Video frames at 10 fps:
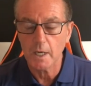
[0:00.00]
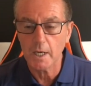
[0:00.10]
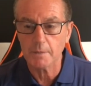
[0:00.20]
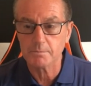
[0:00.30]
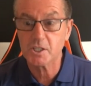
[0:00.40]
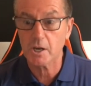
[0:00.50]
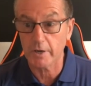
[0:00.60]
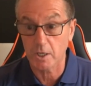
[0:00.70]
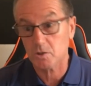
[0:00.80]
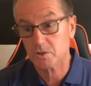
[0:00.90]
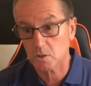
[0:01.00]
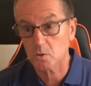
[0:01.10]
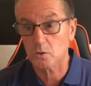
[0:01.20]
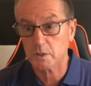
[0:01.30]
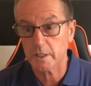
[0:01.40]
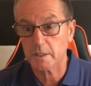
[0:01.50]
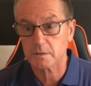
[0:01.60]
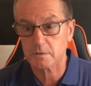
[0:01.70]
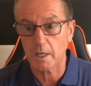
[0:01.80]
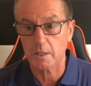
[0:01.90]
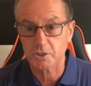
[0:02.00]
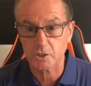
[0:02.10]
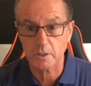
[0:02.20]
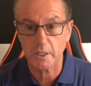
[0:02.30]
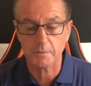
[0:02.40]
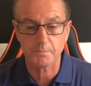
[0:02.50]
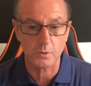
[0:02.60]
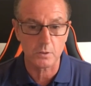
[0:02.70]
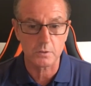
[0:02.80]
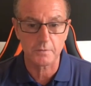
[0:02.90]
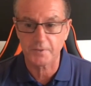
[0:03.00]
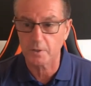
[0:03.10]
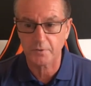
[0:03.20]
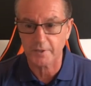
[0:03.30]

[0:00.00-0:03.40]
Terry lost the court case. Alan Sugar pulled a few